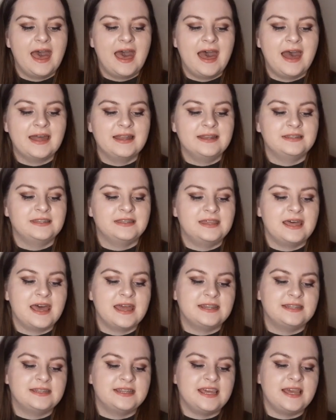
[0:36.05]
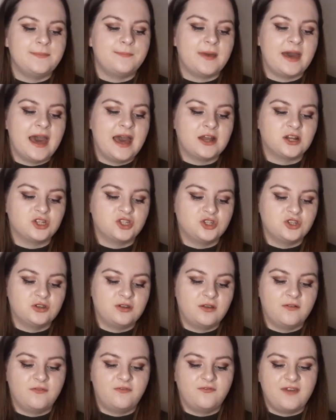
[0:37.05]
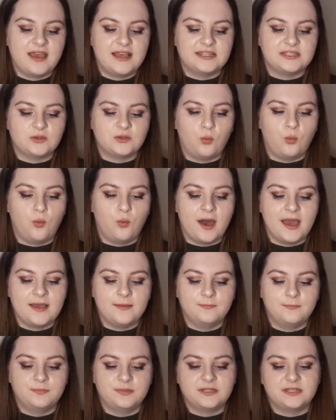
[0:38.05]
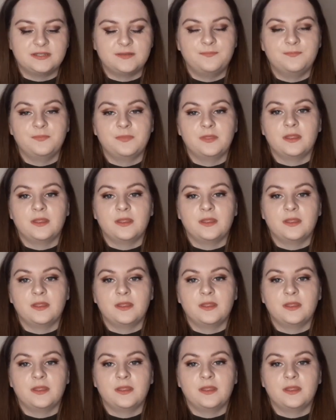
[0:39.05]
and their Deep Action Face Wipes.